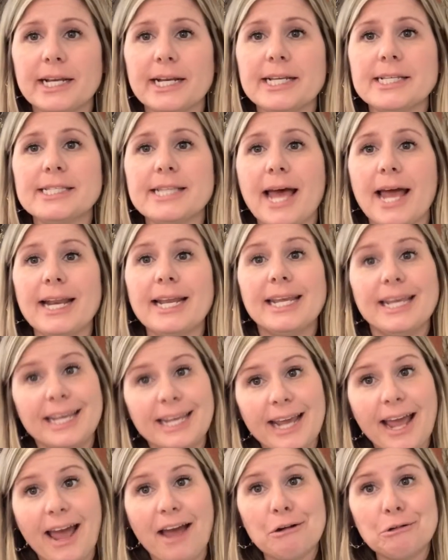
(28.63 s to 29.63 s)
is that he
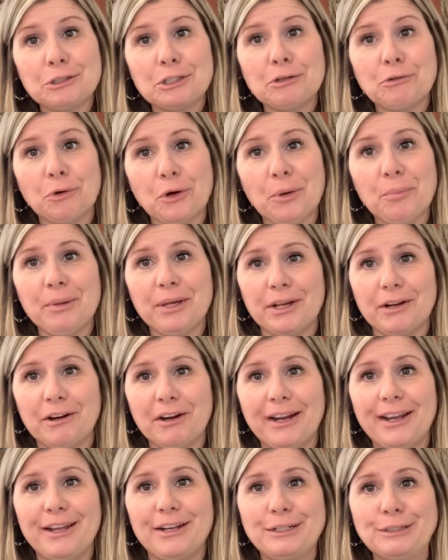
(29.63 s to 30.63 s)
actually grew up here
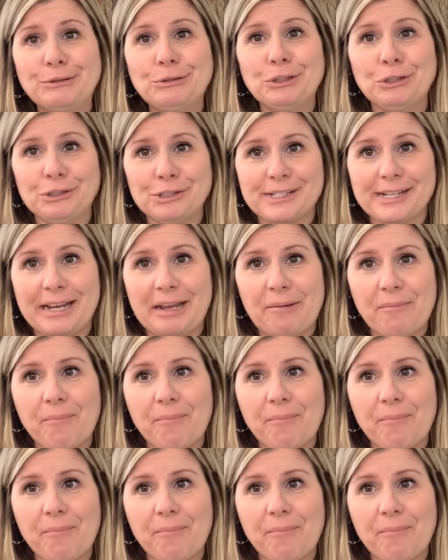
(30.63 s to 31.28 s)
in New Jersey.